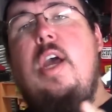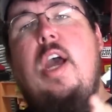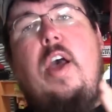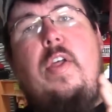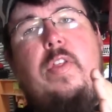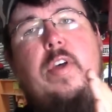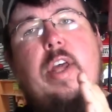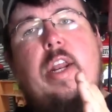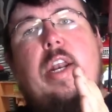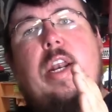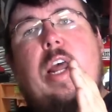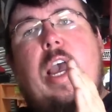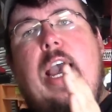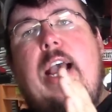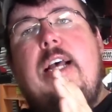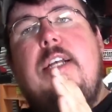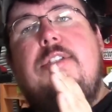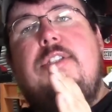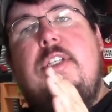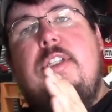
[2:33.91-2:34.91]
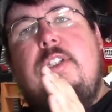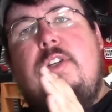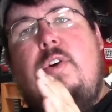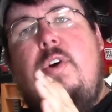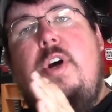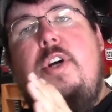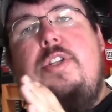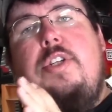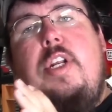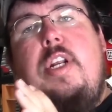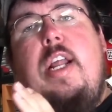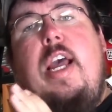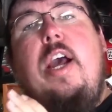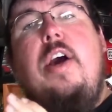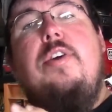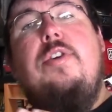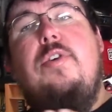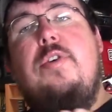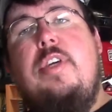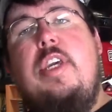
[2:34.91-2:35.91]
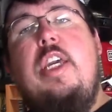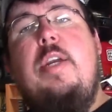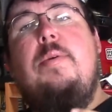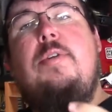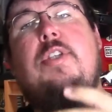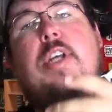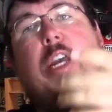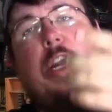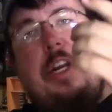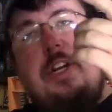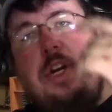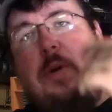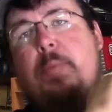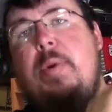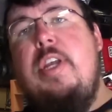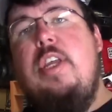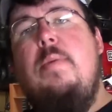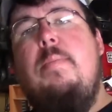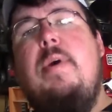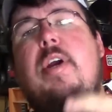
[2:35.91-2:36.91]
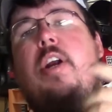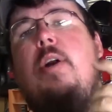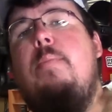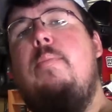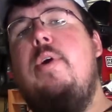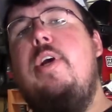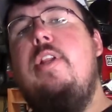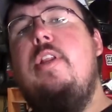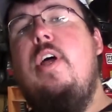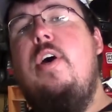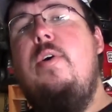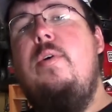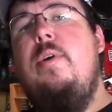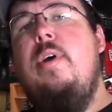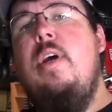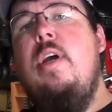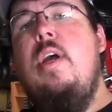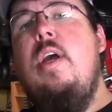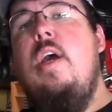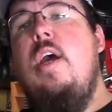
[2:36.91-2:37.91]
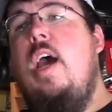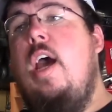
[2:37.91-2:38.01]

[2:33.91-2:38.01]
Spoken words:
And then as it's crushing down, you keep checking your pinion bearing preload.